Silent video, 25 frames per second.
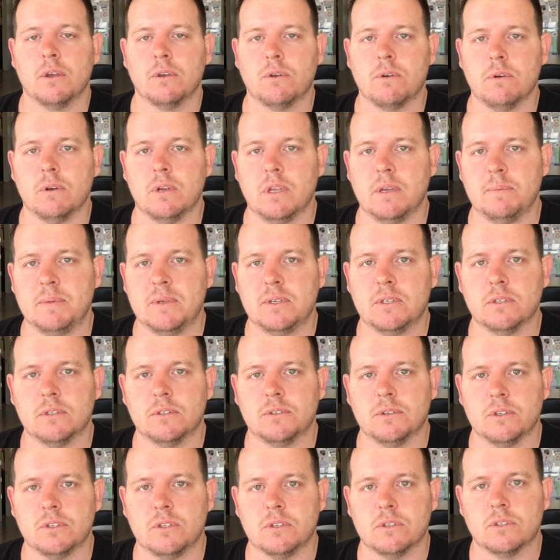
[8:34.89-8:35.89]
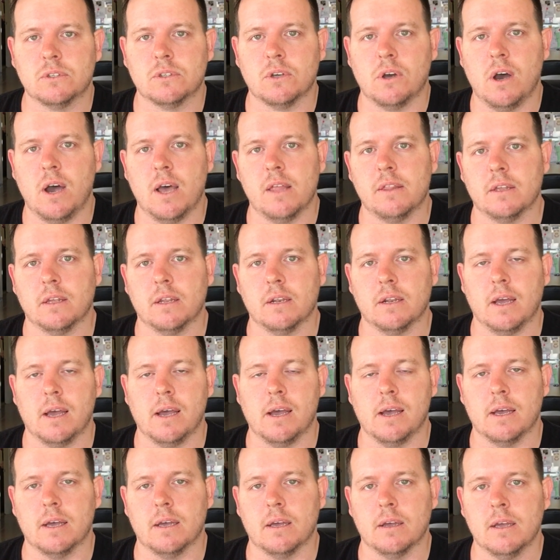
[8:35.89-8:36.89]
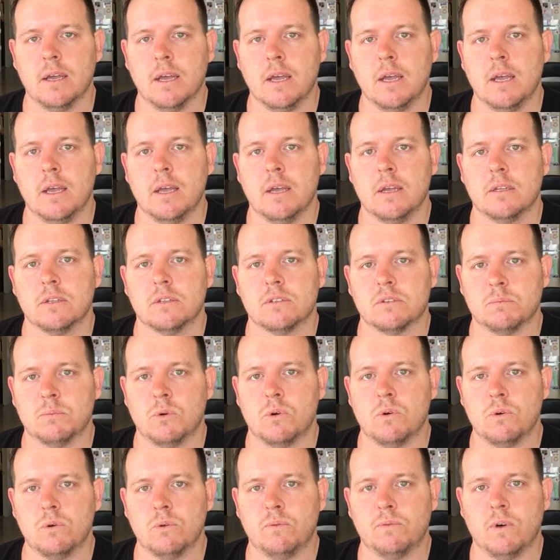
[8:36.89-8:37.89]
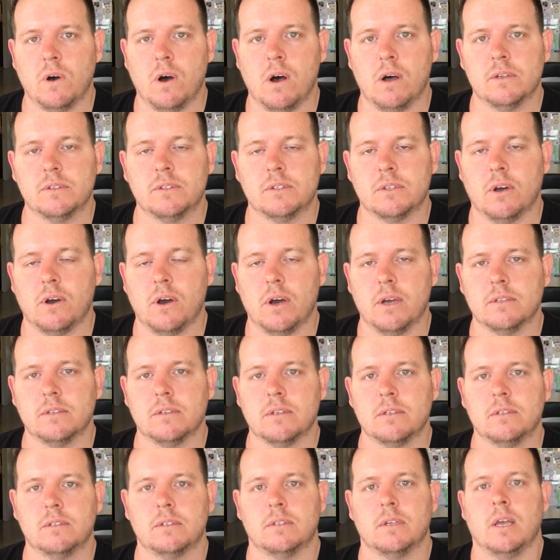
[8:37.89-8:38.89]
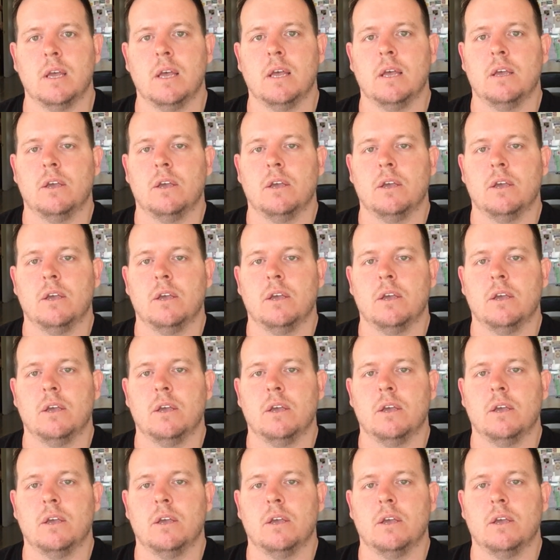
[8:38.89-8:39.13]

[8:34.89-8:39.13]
good images on your site that are small file sizes.